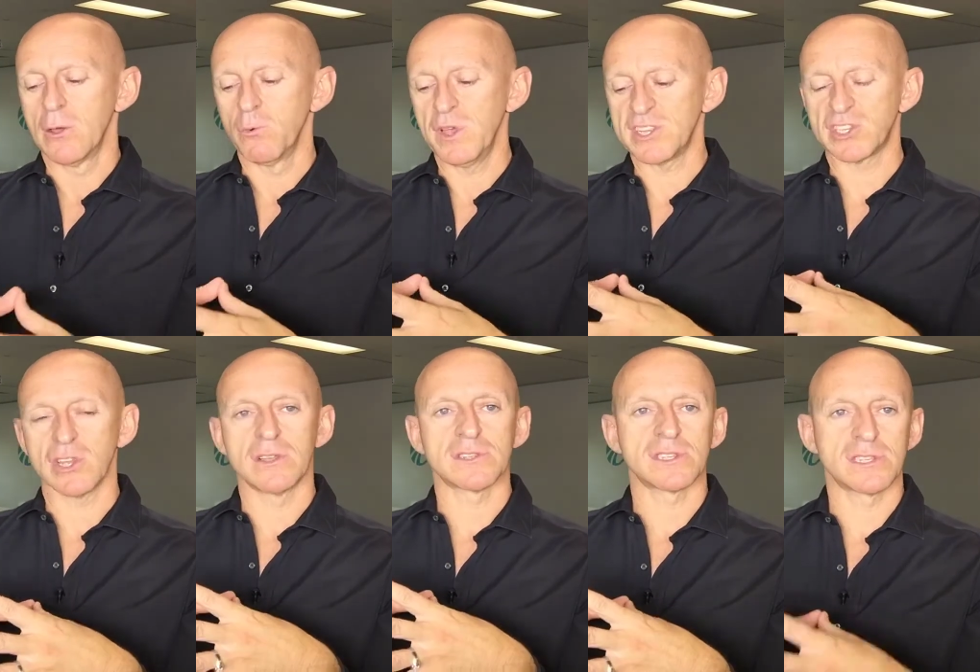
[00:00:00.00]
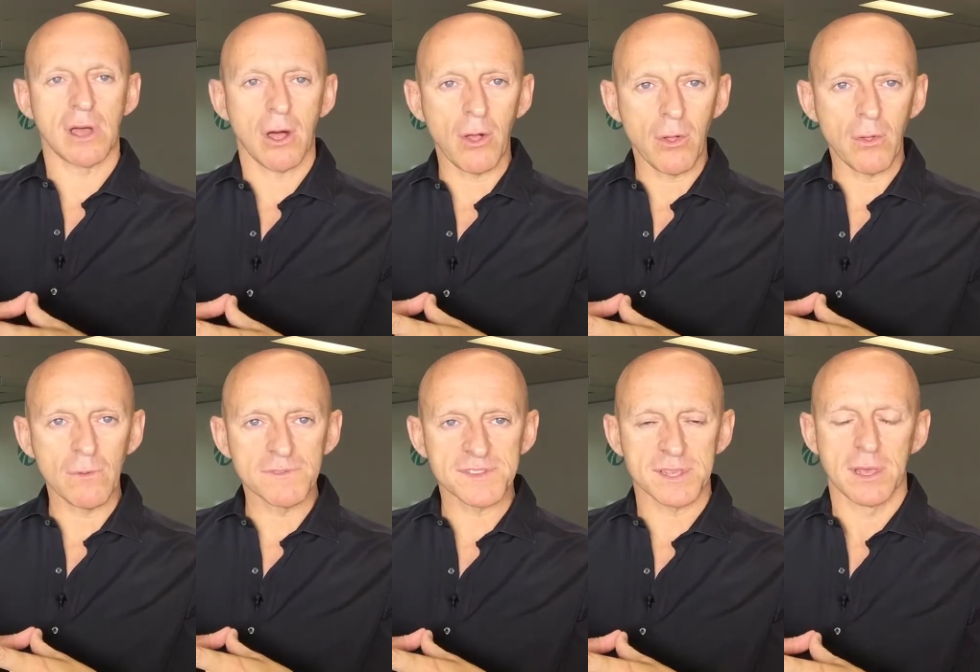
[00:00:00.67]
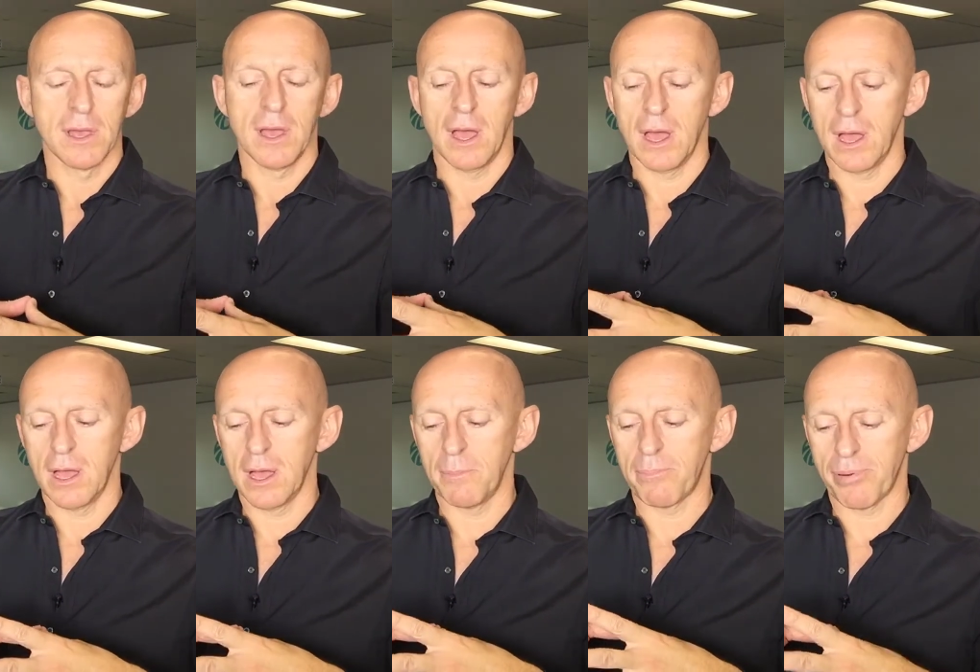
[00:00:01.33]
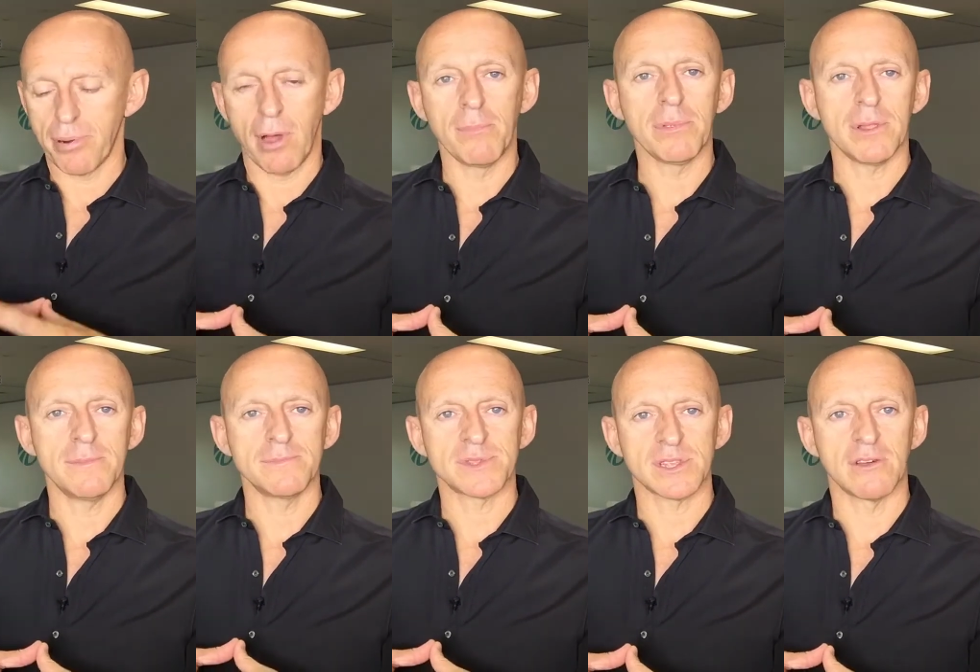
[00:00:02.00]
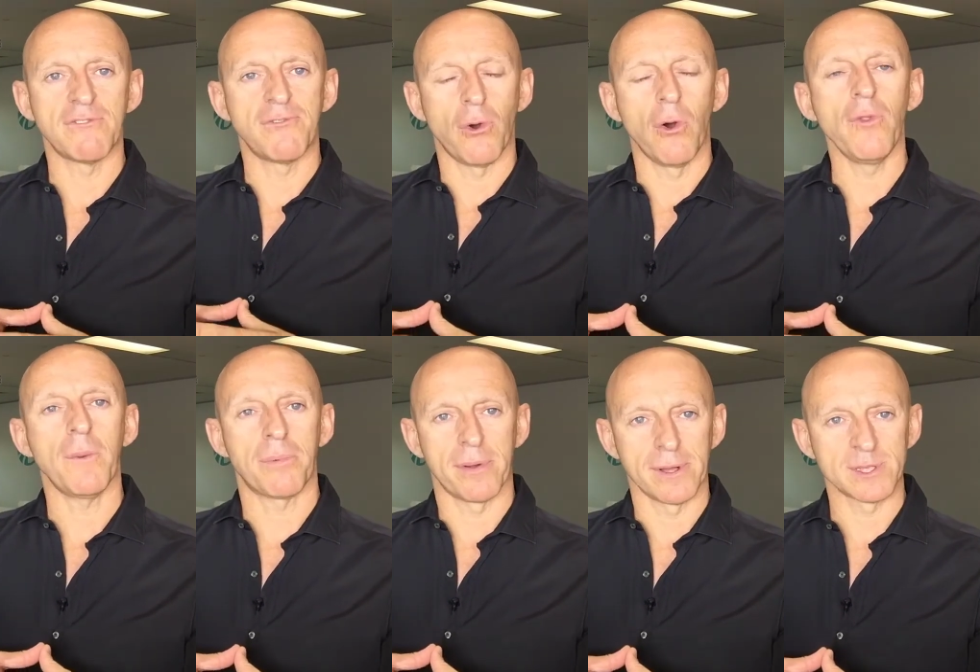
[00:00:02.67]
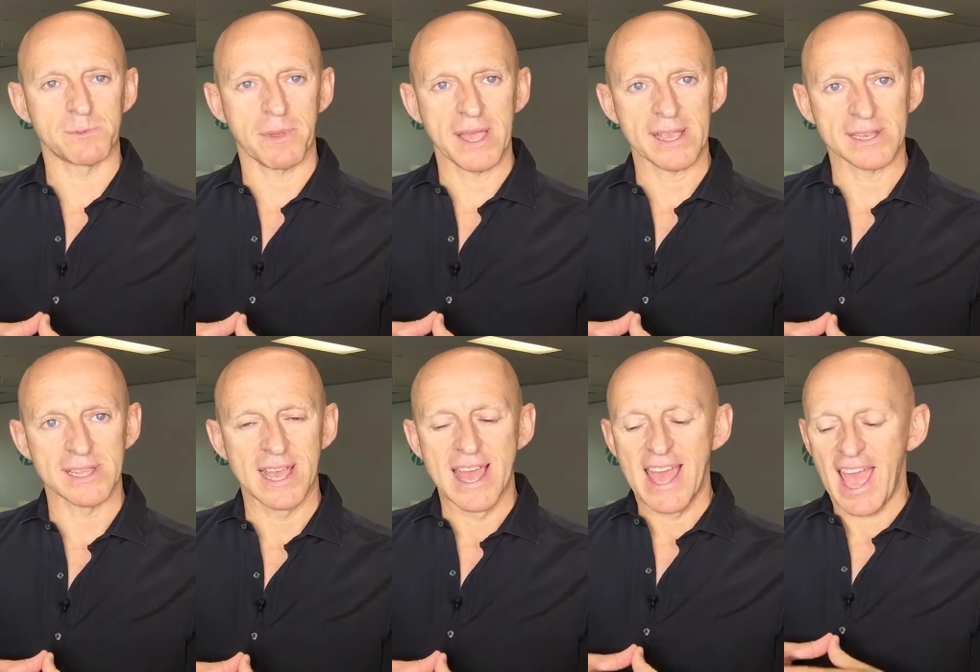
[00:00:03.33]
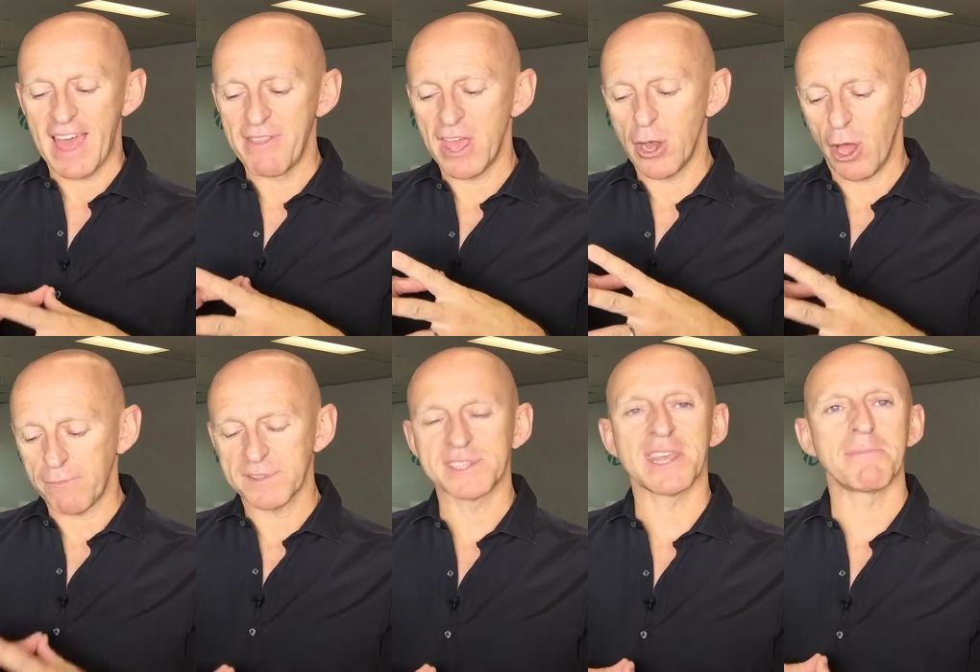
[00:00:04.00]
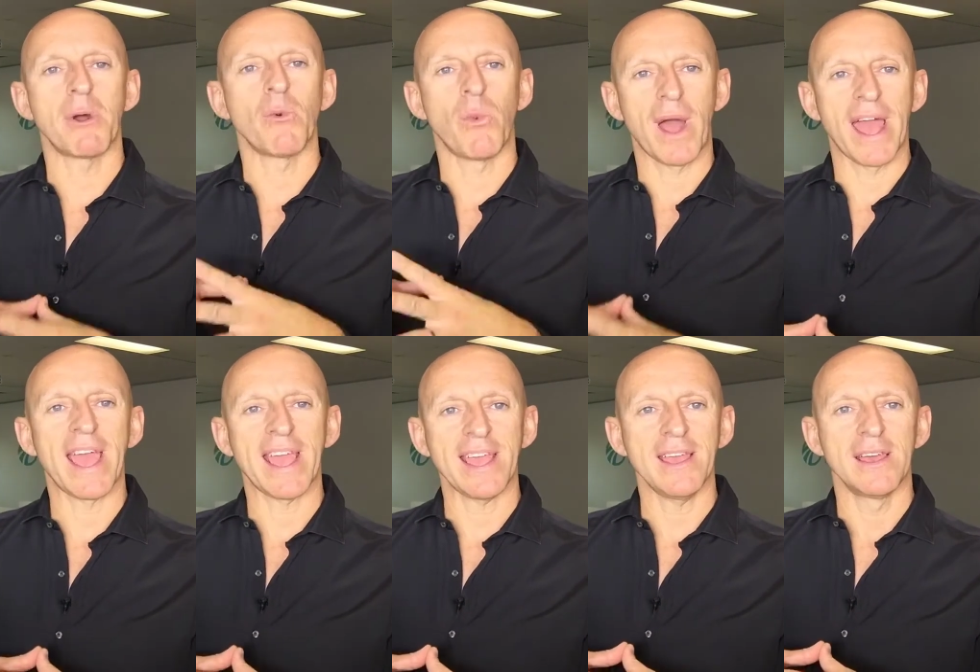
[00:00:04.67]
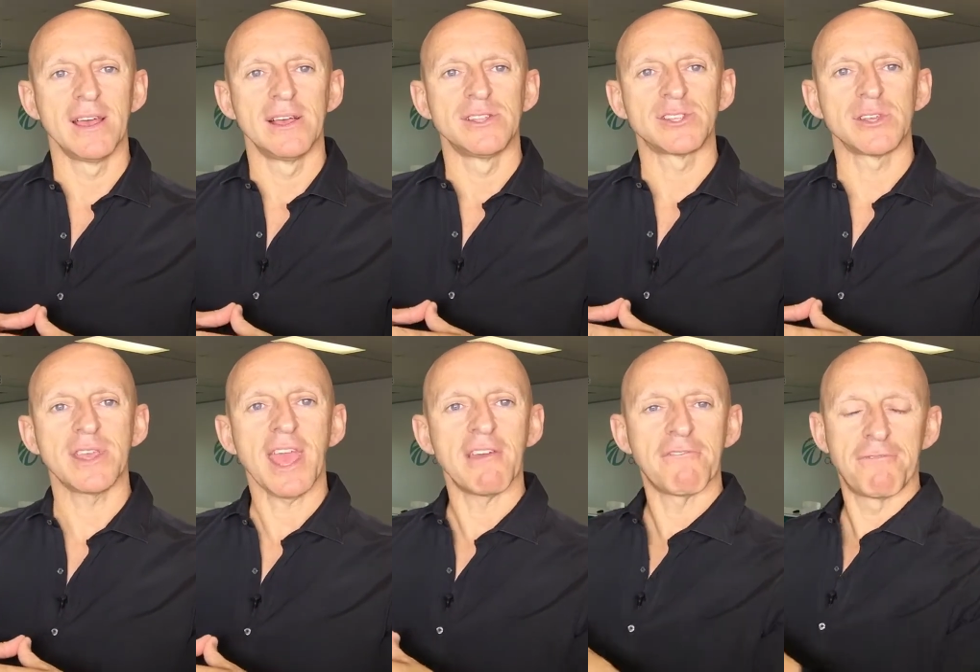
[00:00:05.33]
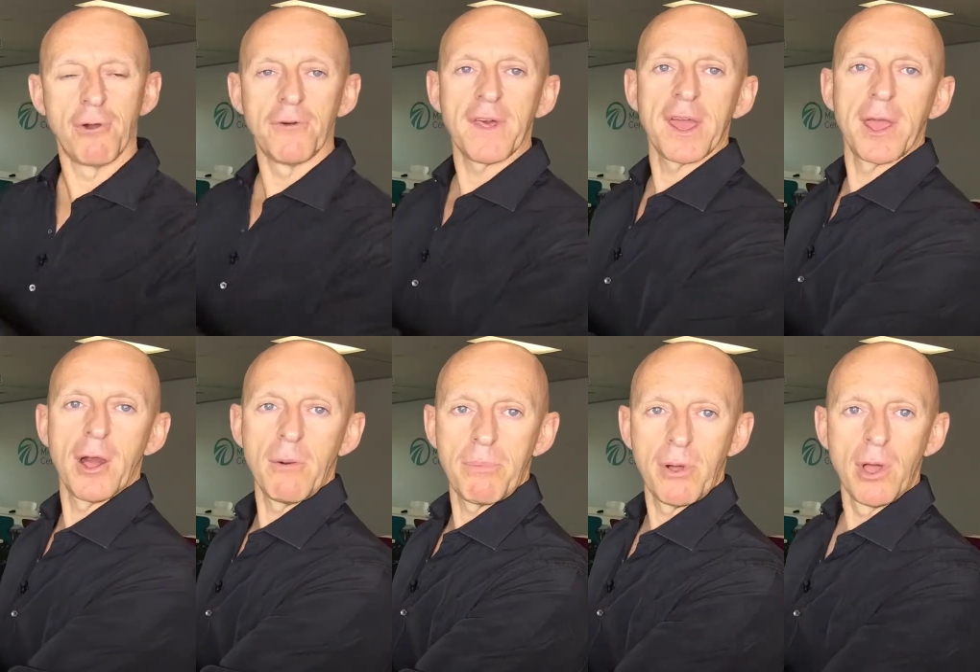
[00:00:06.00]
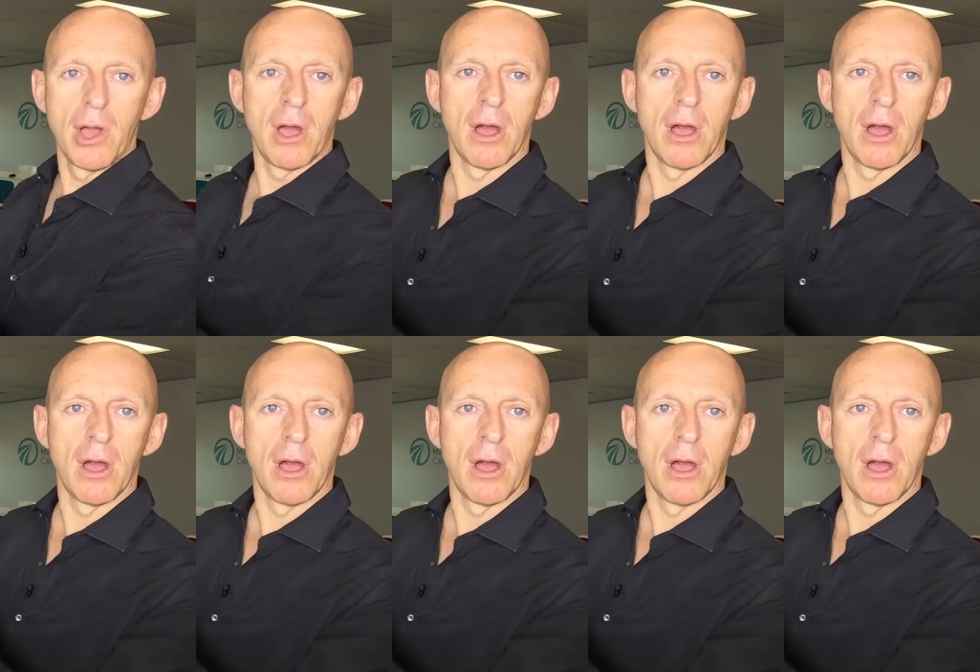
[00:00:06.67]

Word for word: which solves Uh, problems for the prospect, and then offers them a way to get further help